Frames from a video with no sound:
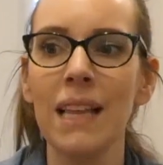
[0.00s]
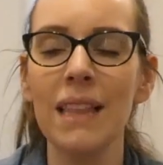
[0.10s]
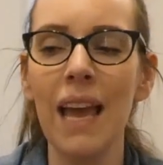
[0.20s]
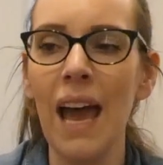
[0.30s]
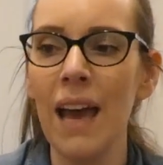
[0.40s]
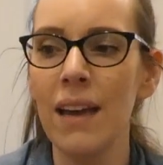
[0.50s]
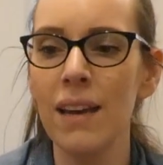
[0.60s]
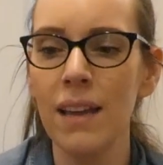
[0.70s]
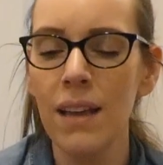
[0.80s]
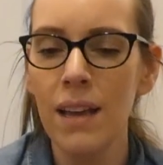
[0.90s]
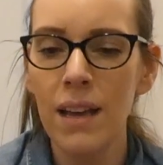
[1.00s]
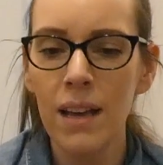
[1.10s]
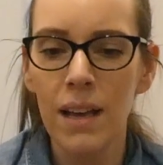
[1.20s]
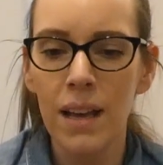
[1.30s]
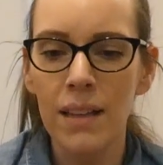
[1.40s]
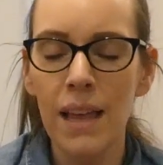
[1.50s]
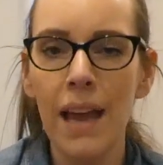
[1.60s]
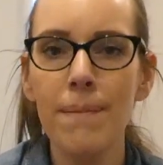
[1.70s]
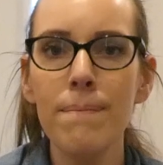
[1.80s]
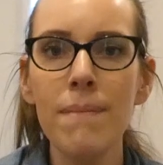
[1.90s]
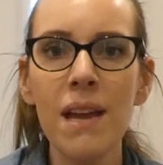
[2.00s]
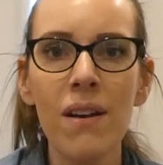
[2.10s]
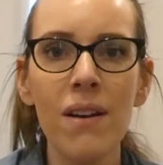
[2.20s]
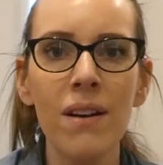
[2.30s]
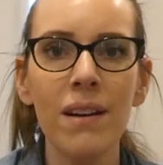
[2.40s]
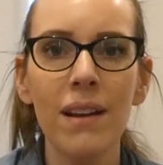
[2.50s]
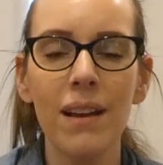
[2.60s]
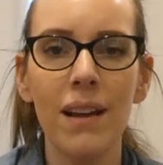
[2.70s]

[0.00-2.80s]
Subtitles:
Like they had mirrored